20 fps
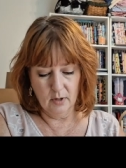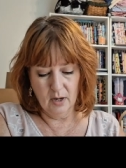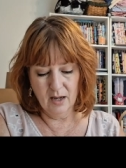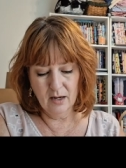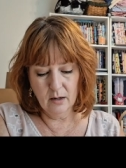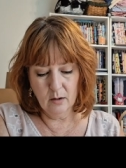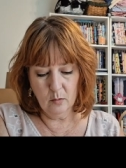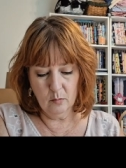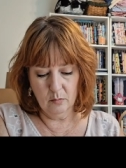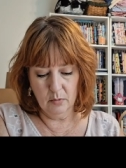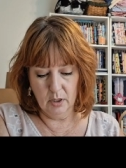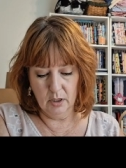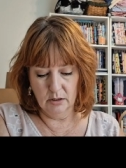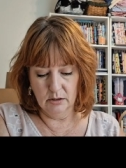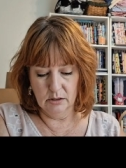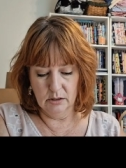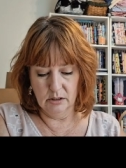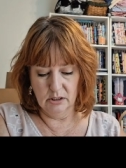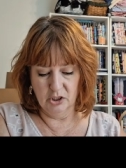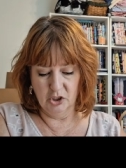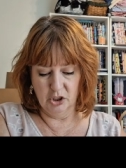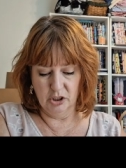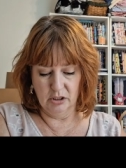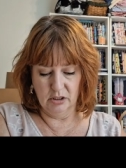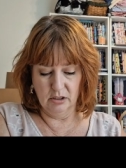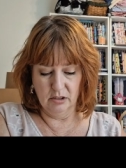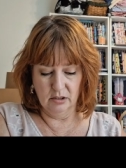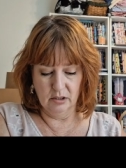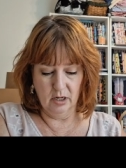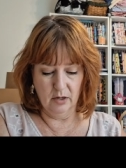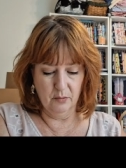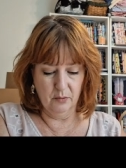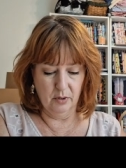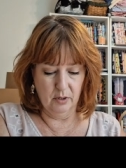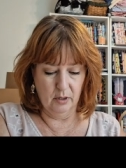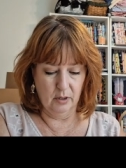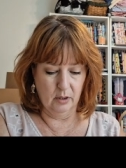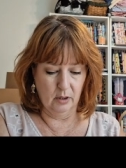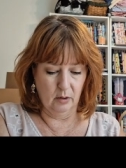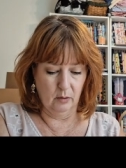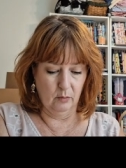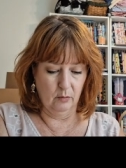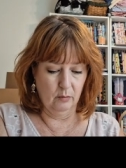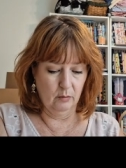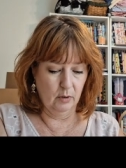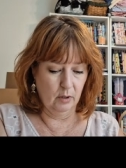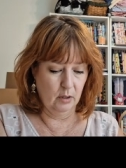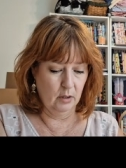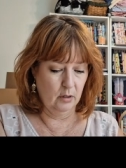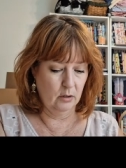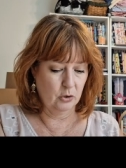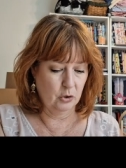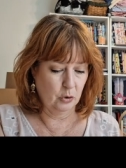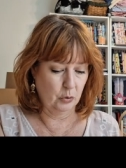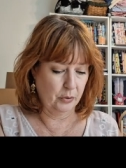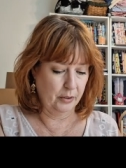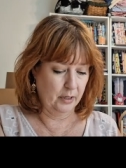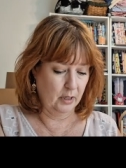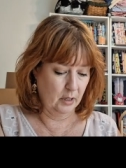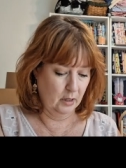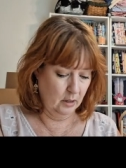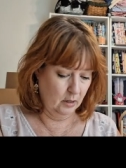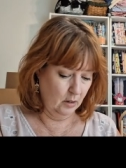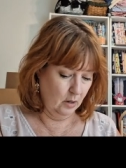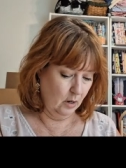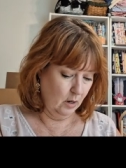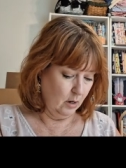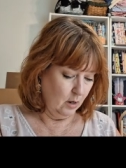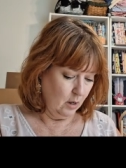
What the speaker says: I don't mind stitching it. I really don't. I enjoy it.